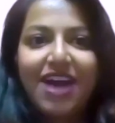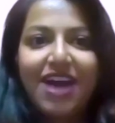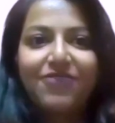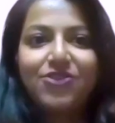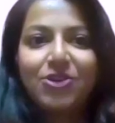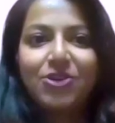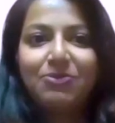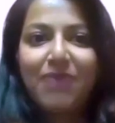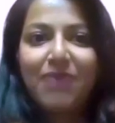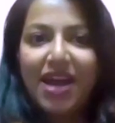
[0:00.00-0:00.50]

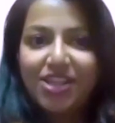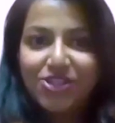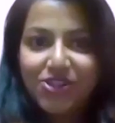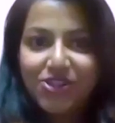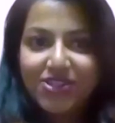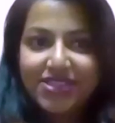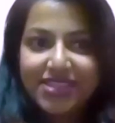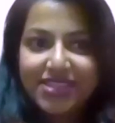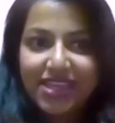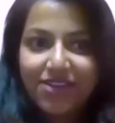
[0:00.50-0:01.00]
after a
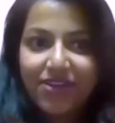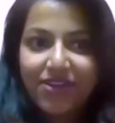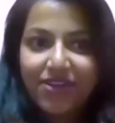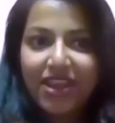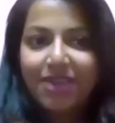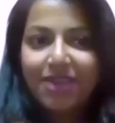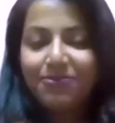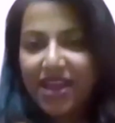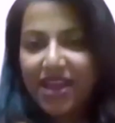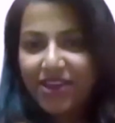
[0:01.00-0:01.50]
bachelor's degree
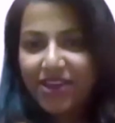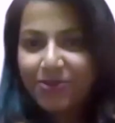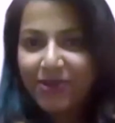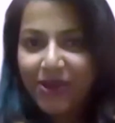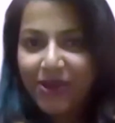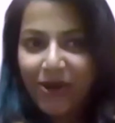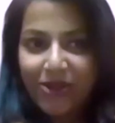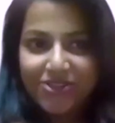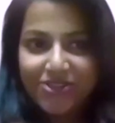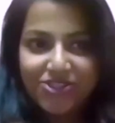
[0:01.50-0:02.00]
in
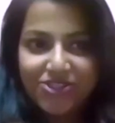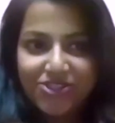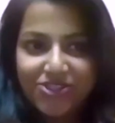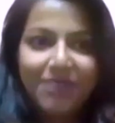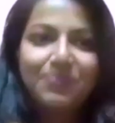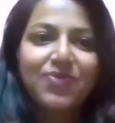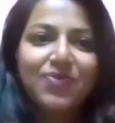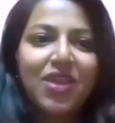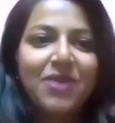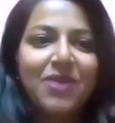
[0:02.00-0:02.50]

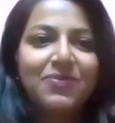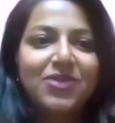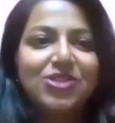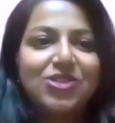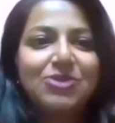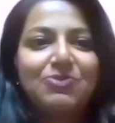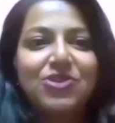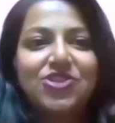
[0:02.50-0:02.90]
microbiology, Mr.